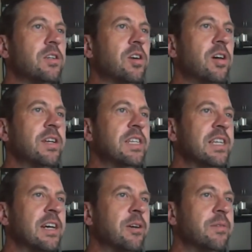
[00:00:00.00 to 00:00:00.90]
calling
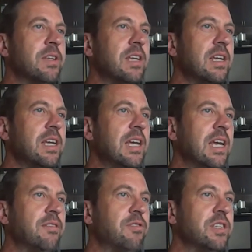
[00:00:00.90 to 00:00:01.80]
down
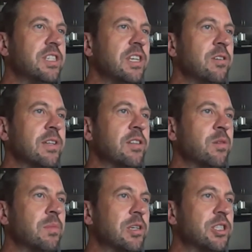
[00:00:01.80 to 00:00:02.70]
every single
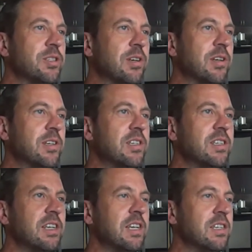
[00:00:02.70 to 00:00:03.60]
other martial art
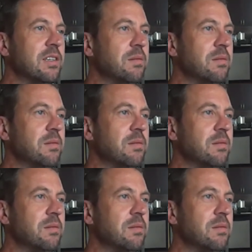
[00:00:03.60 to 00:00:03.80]
and